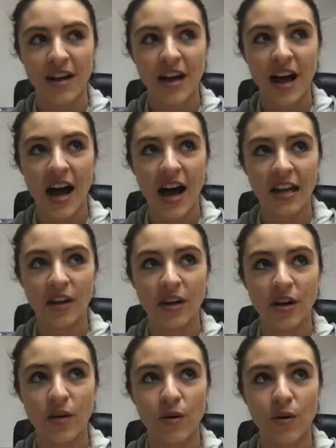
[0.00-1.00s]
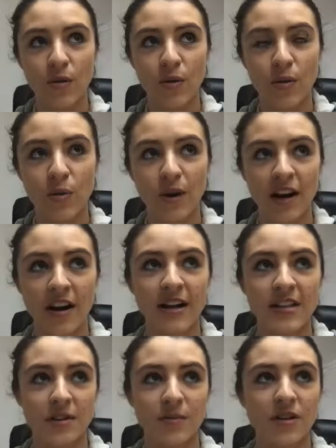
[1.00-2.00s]
I know when our
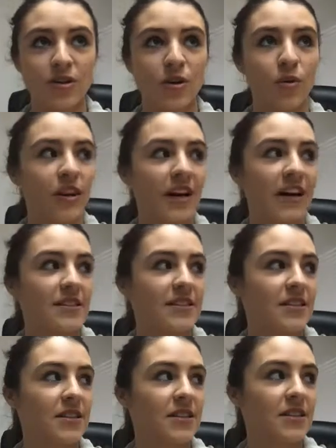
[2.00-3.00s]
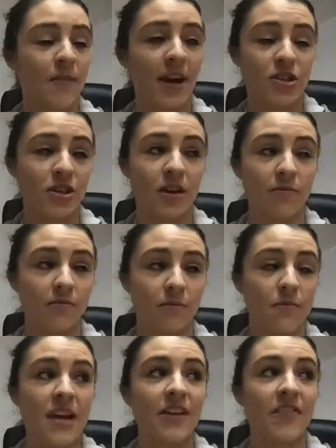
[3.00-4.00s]
customer told us, actually
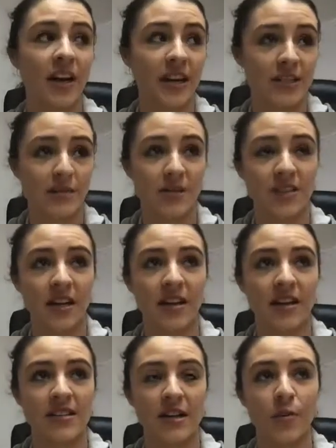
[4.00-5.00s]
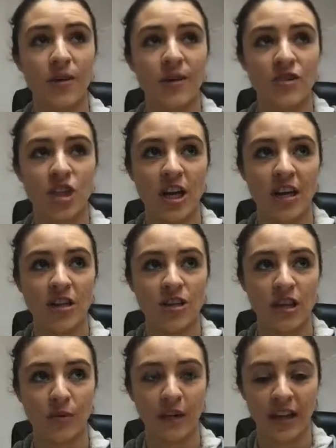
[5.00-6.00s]
many of our customers tell us that we've changed
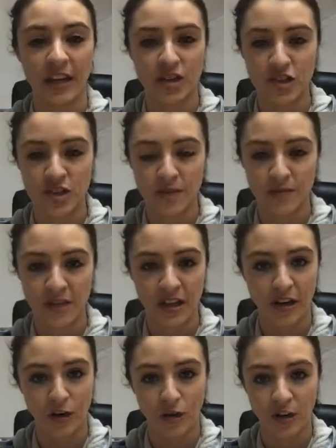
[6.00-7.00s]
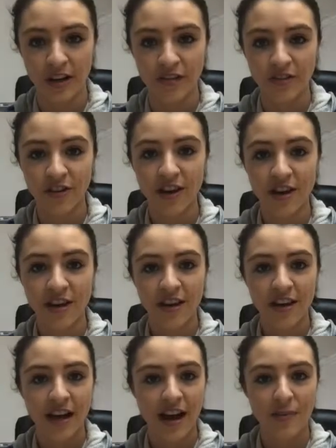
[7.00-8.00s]
their relationship to their grief.
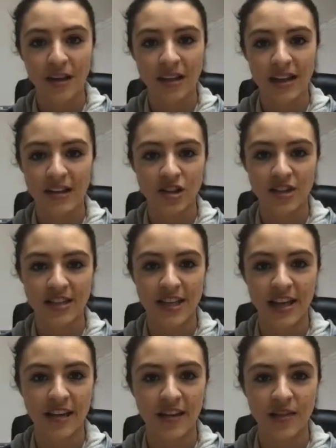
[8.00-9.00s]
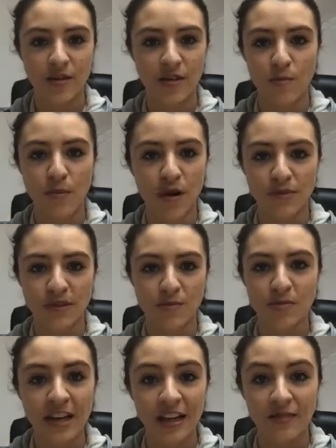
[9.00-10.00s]
I mean, that's just like the most
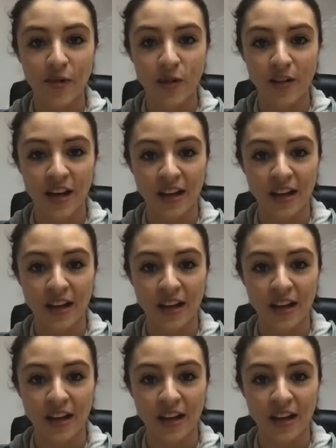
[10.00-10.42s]
meaningful thing that